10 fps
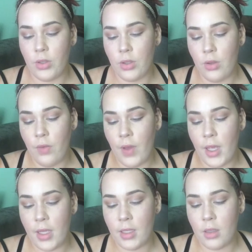Too
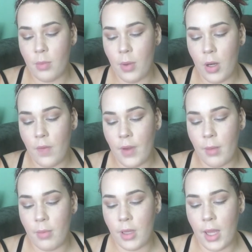Faced
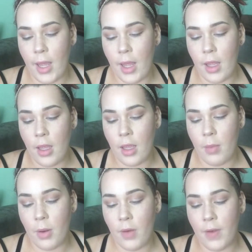Perfect Black
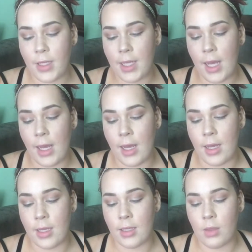Perfect
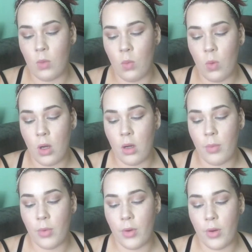Eyes
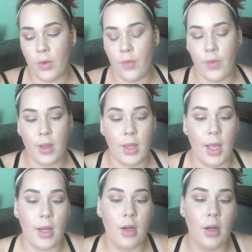Waterproof
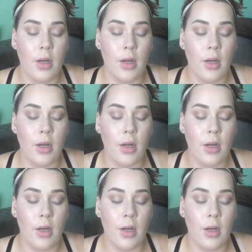Liner.